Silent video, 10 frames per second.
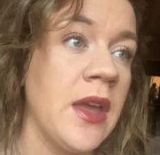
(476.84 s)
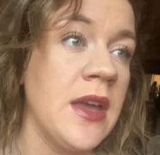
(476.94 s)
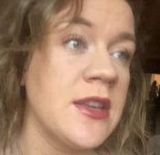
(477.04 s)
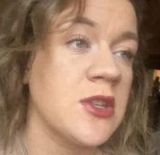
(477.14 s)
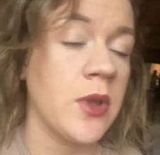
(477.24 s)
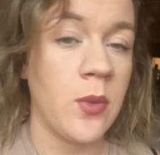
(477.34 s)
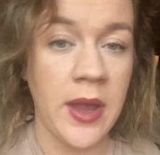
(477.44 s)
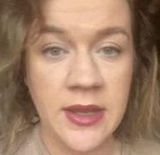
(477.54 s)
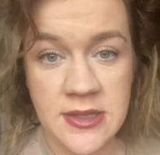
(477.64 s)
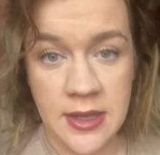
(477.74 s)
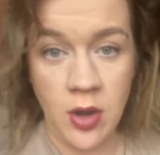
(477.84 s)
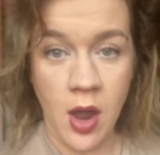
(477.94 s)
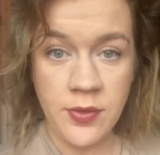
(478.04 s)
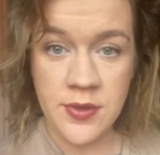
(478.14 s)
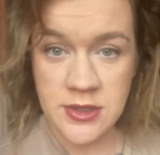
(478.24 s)
So anyway, to get
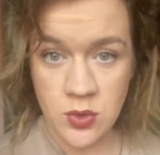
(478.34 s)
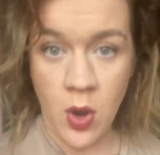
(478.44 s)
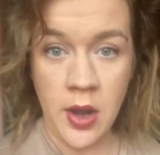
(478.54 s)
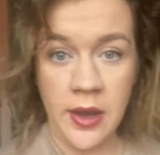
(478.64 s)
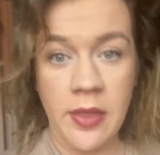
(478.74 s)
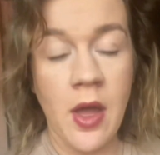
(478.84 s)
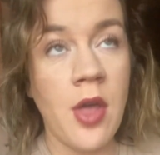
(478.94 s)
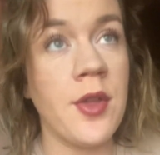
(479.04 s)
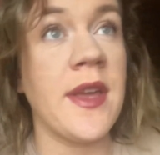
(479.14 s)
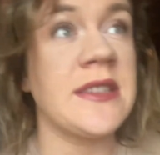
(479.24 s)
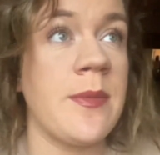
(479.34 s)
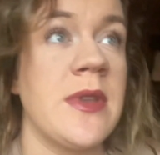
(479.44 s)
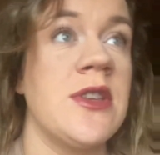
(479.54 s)
off of the squatting, the other things I've been